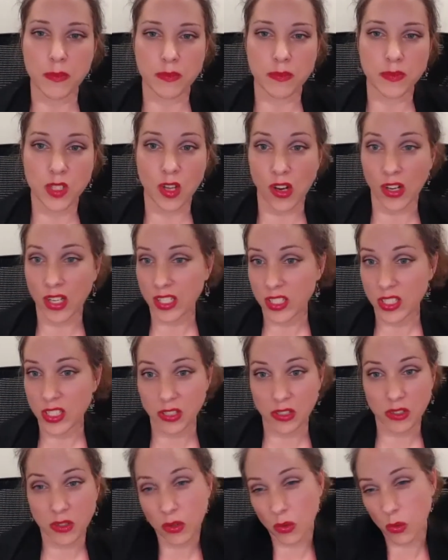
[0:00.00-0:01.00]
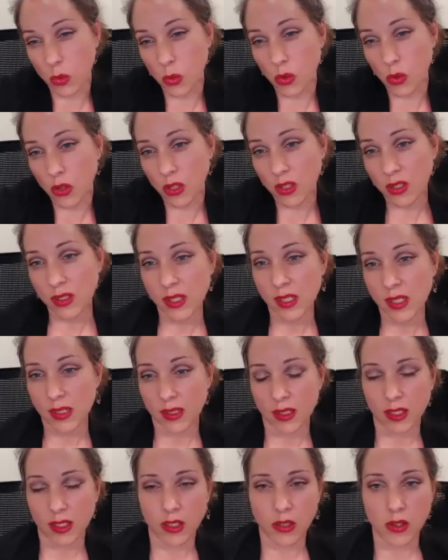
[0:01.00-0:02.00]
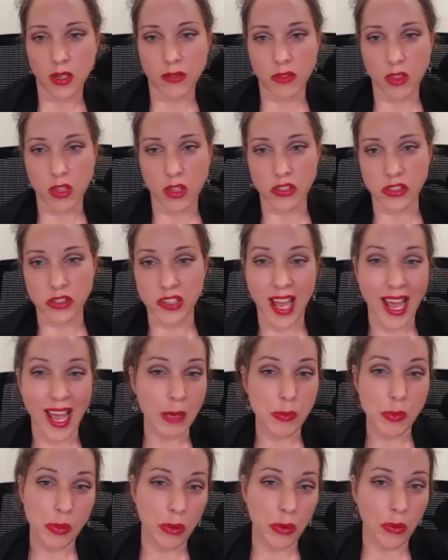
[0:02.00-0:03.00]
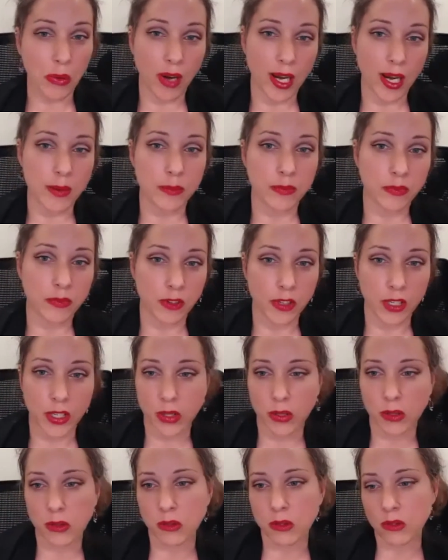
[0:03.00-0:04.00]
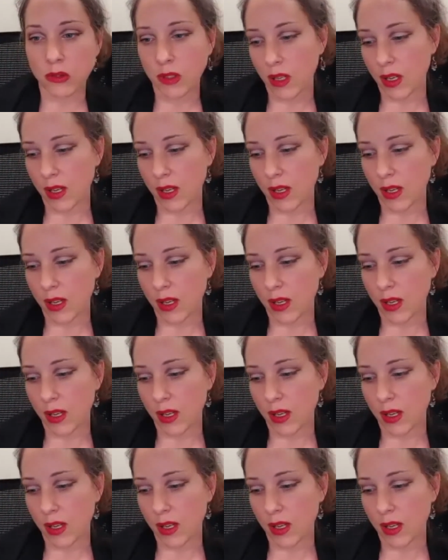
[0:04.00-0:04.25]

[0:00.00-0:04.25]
talking to your school, if there's not a program for you,